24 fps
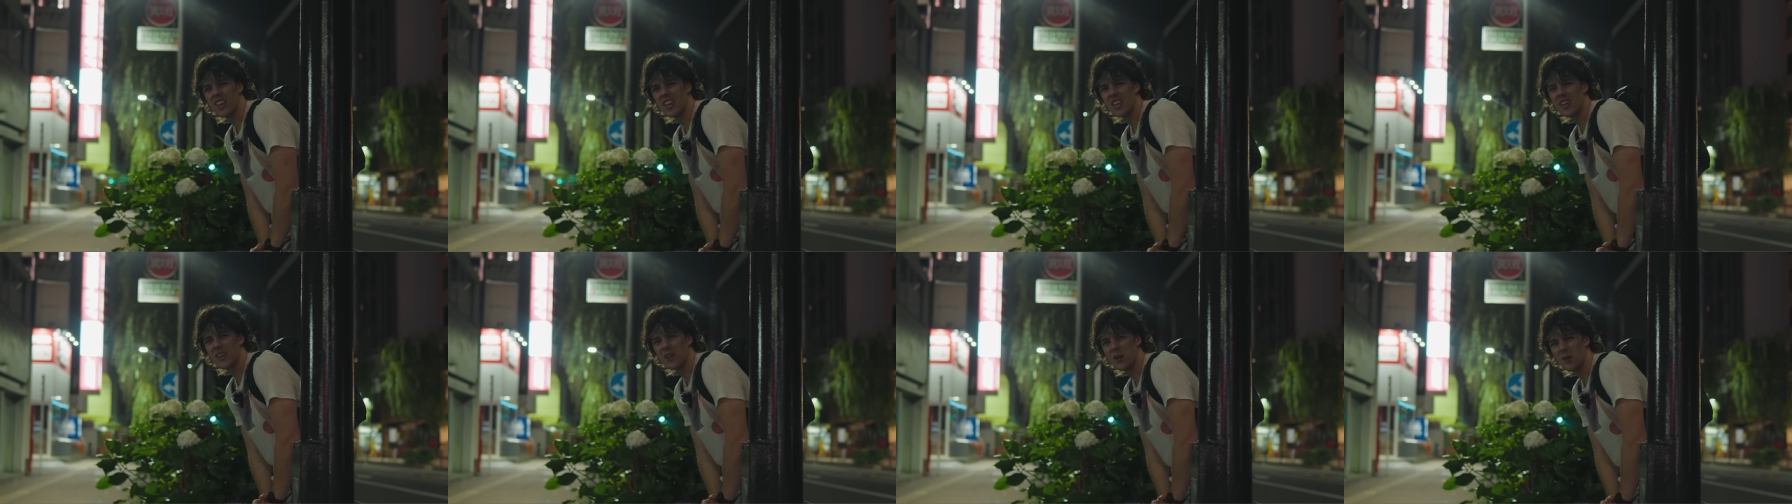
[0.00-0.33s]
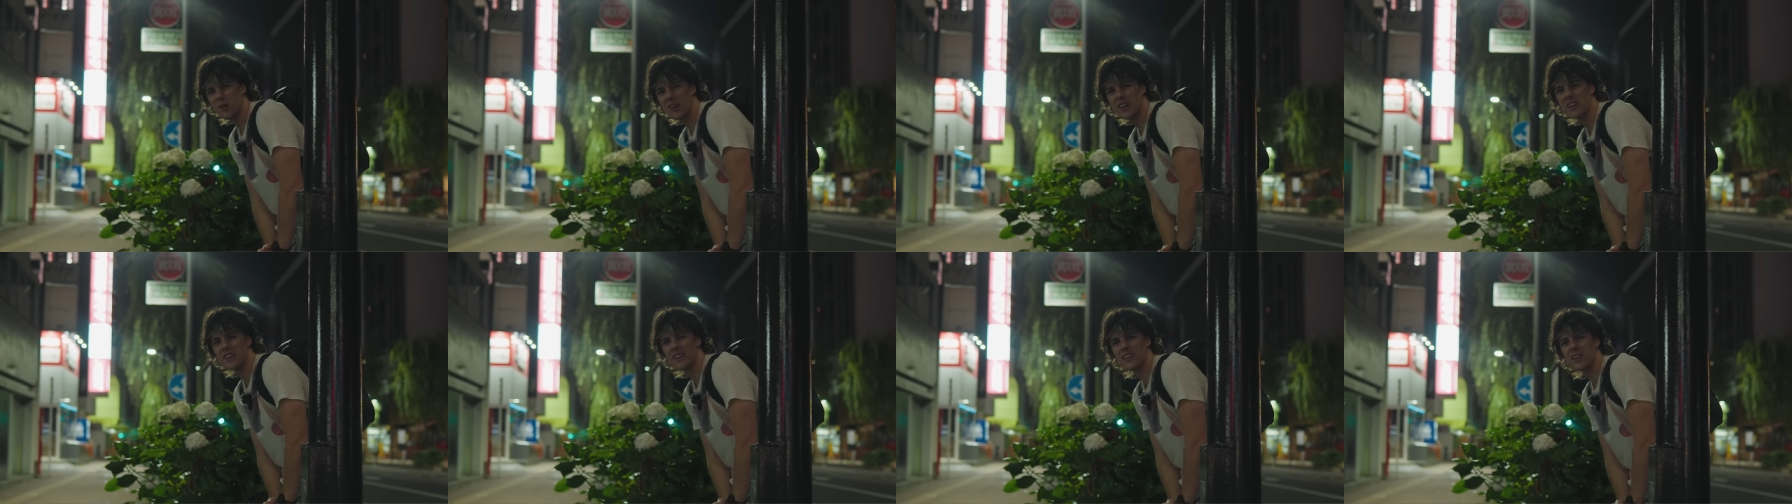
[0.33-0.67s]
You know
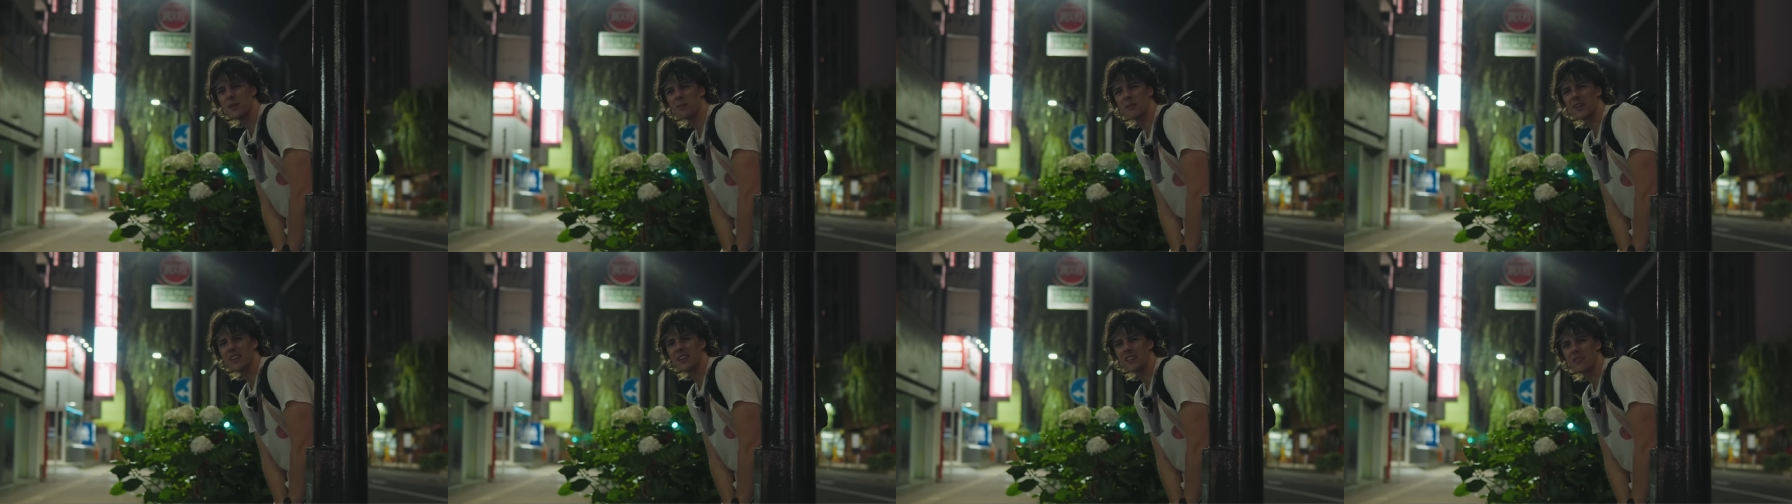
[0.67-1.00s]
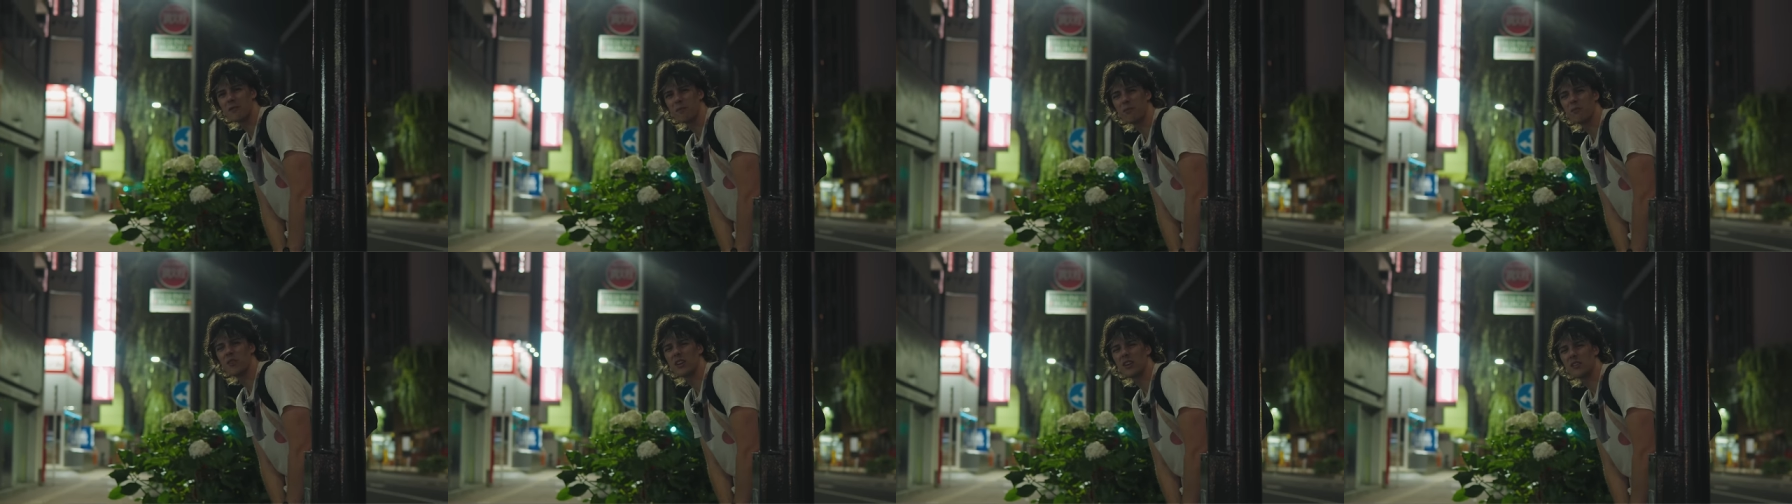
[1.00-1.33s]
what? You're making
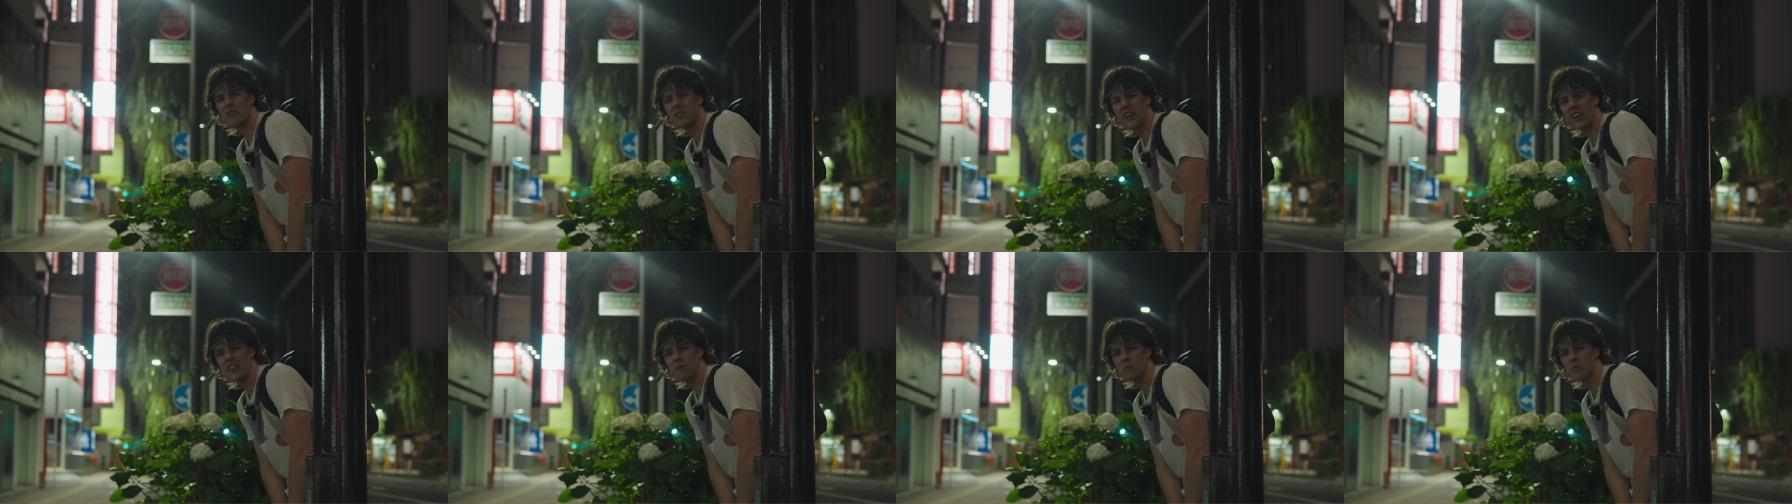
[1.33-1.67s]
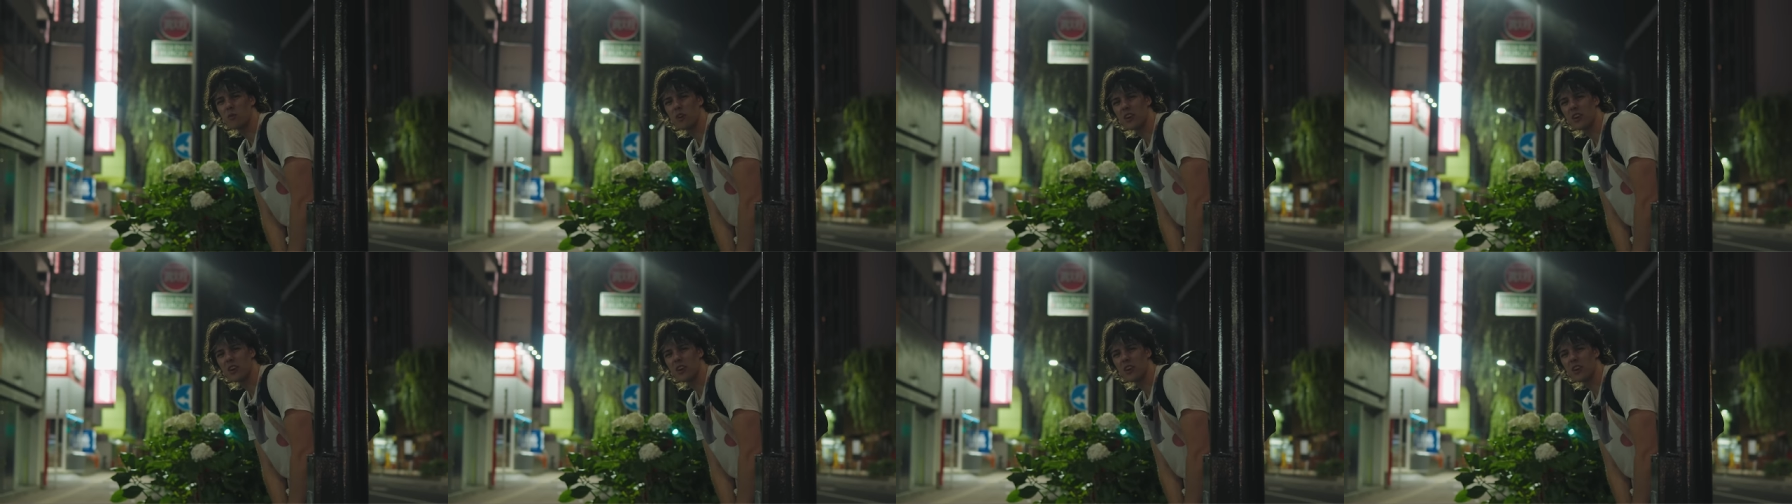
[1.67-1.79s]
some pretty fast